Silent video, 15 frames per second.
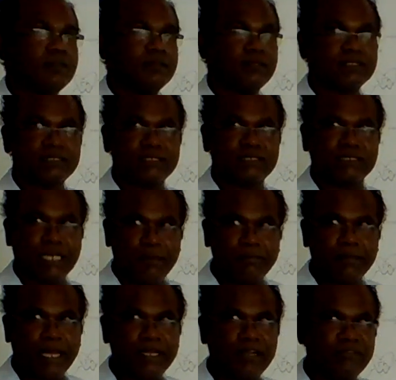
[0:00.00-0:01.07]
the same
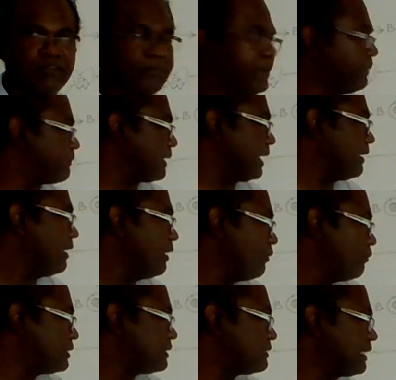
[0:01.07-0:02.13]
kind of a peptide
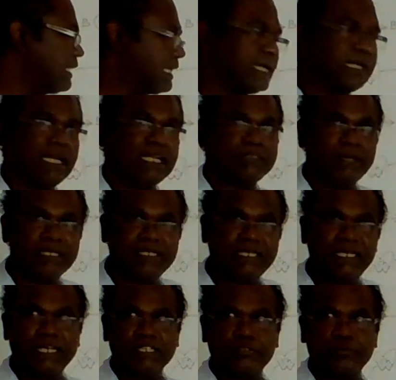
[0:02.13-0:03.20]
which is recognized by
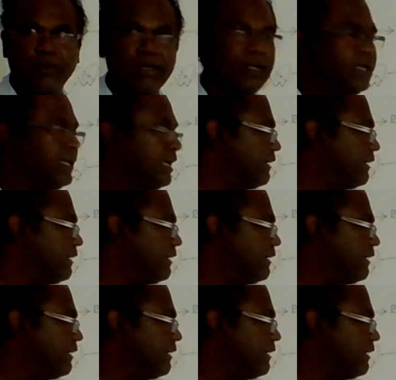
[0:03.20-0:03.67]
TH1.